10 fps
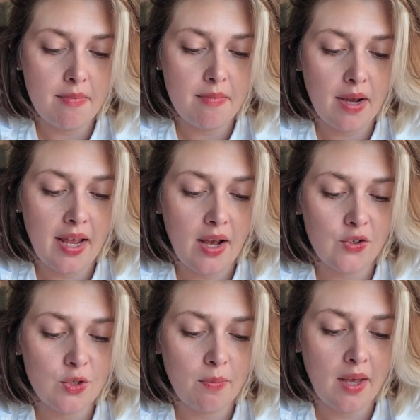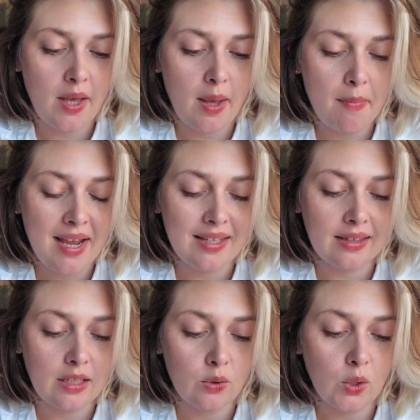my housemate
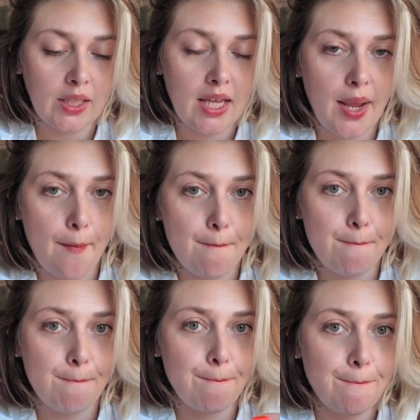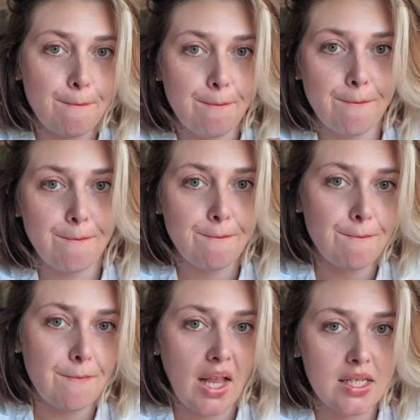literally
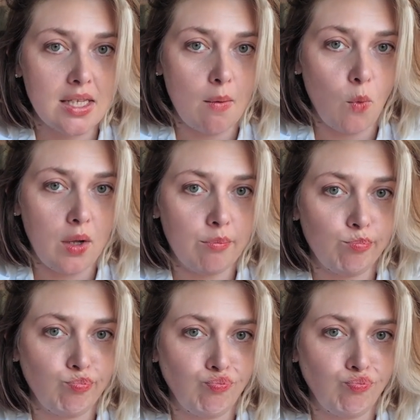someone.